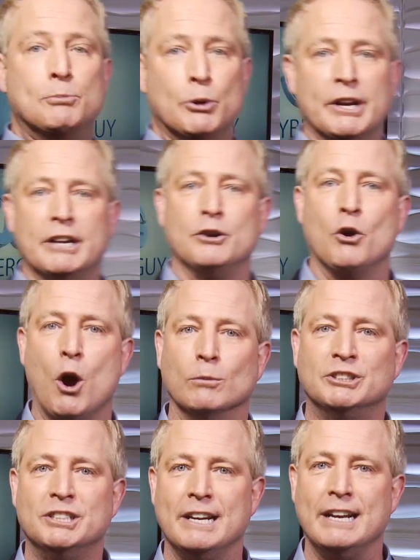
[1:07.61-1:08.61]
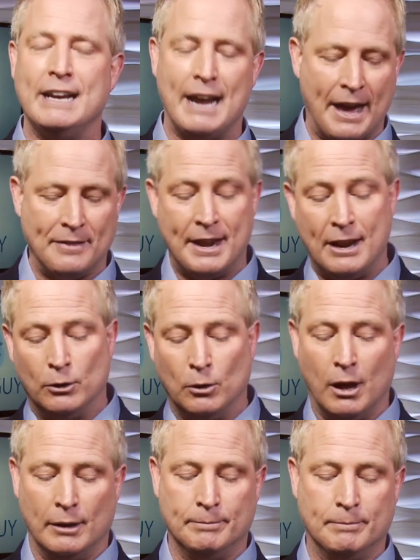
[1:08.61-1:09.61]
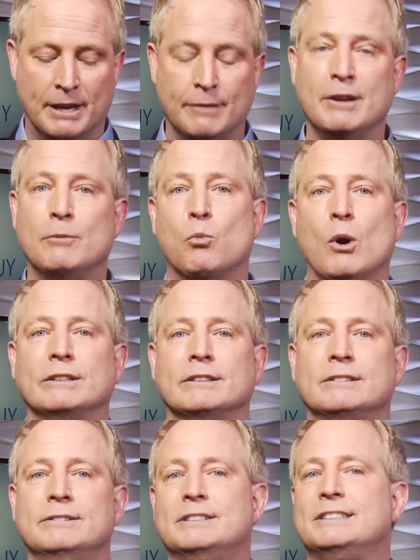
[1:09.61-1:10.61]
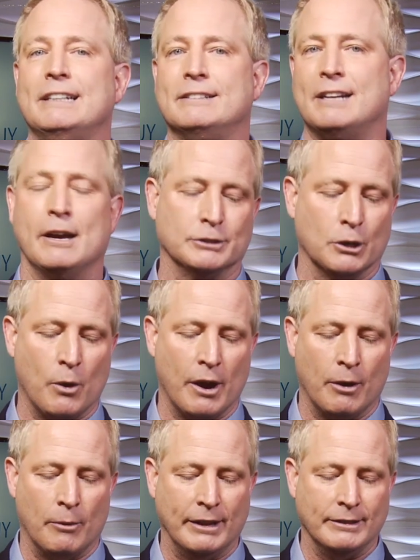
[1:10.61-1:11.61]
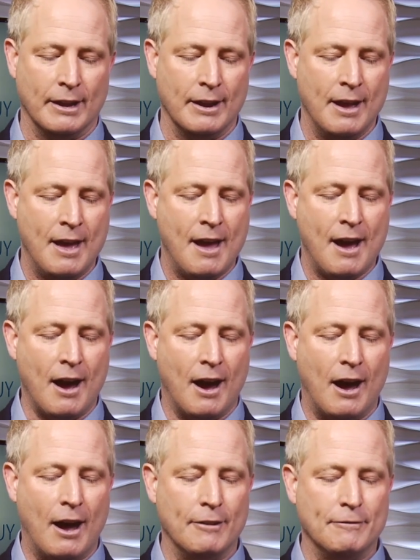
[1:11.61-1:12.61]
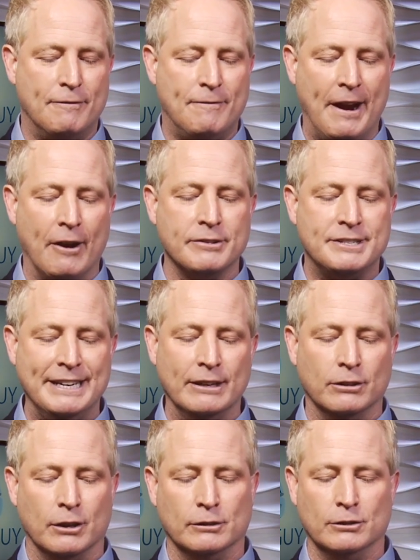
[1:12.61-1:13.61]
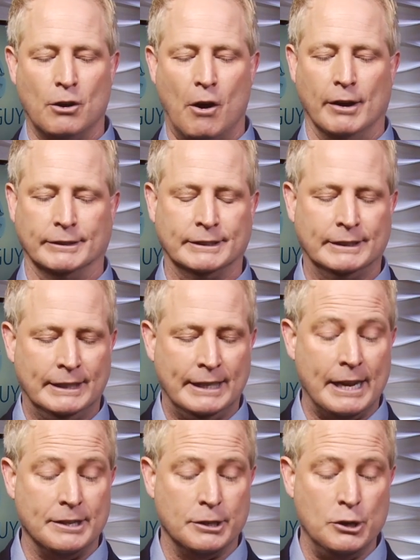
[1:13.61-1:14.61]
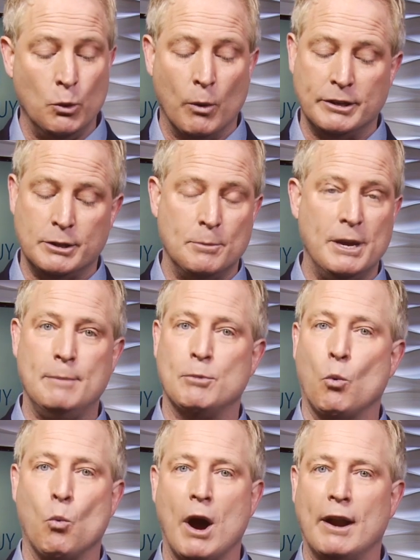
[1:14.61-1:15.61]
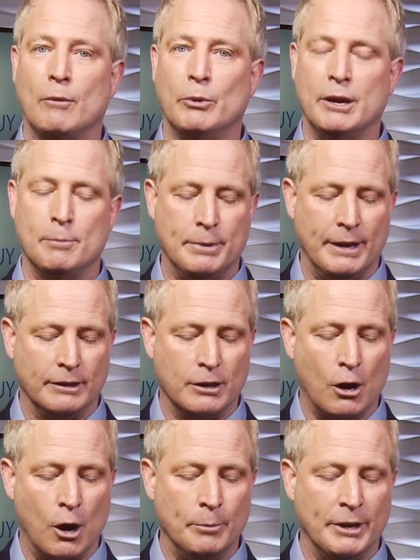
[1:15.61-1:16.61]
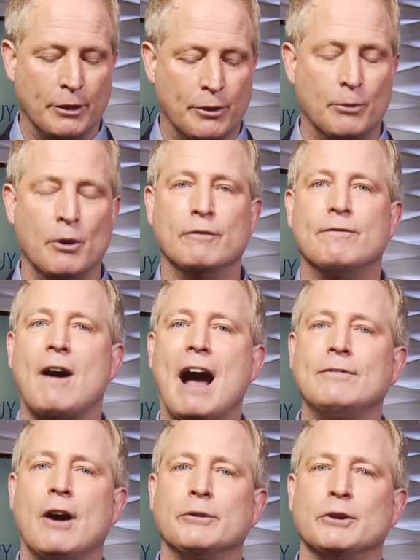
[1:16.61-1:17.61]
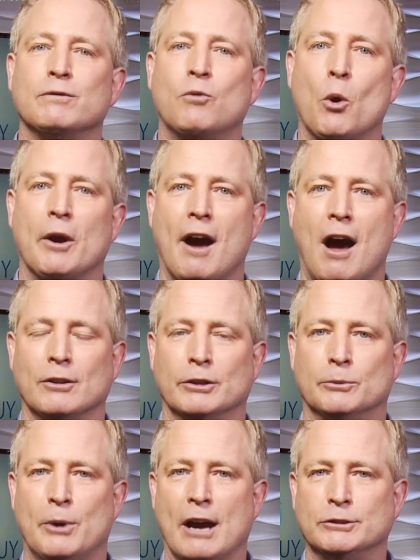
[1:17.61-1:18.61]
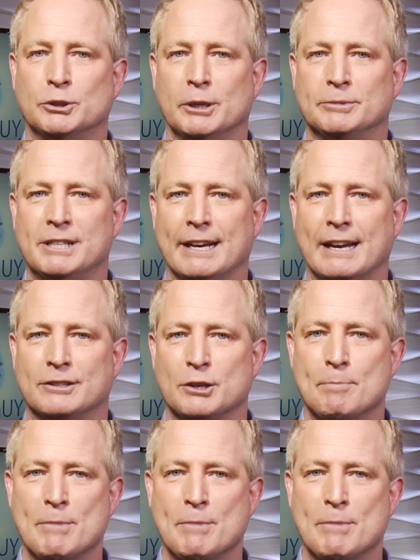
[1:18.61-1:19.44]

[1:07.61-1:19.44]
put in your home city and then it'll give you what sales are going on right then. Fair Deal Alert is a new one to me, but one we have been combing through. $504 round trip ticket to